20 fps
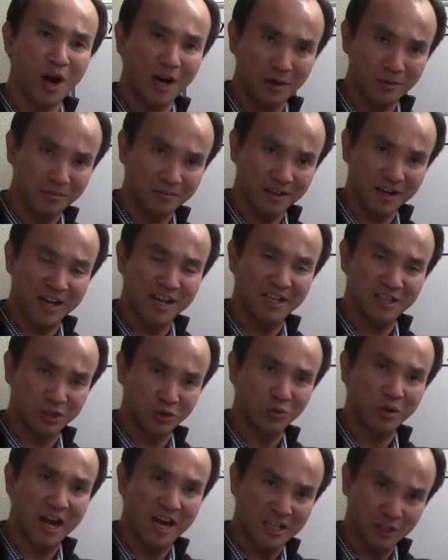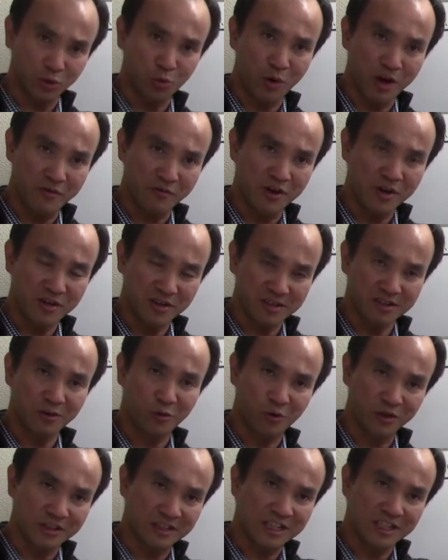a square root
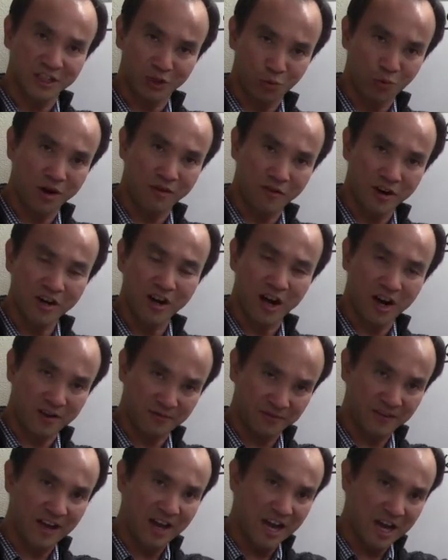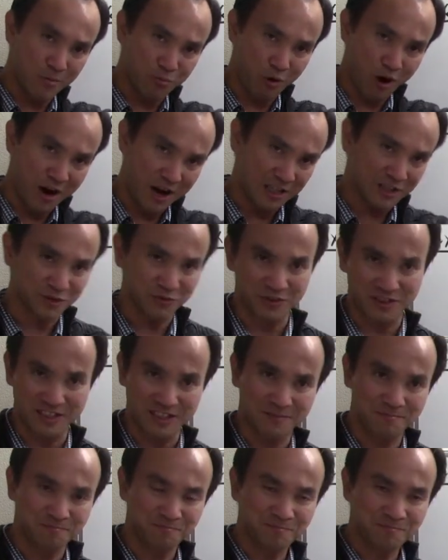or the square root of a product.
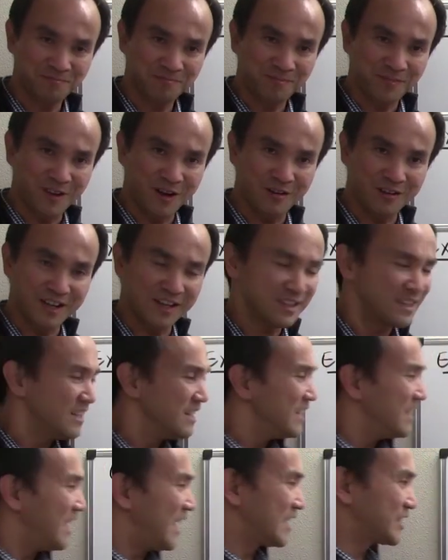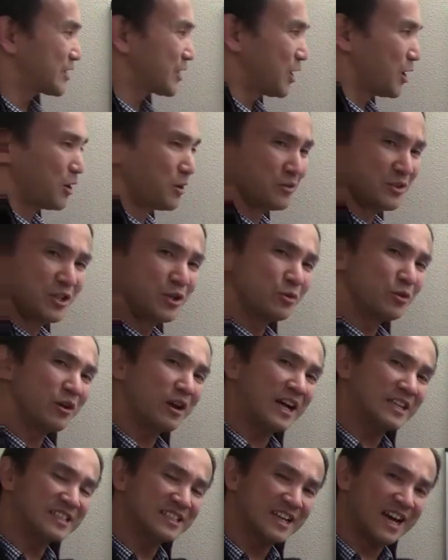Okay, and so
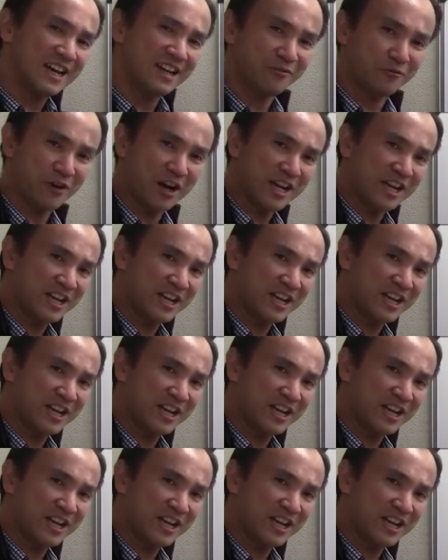utilizing that right here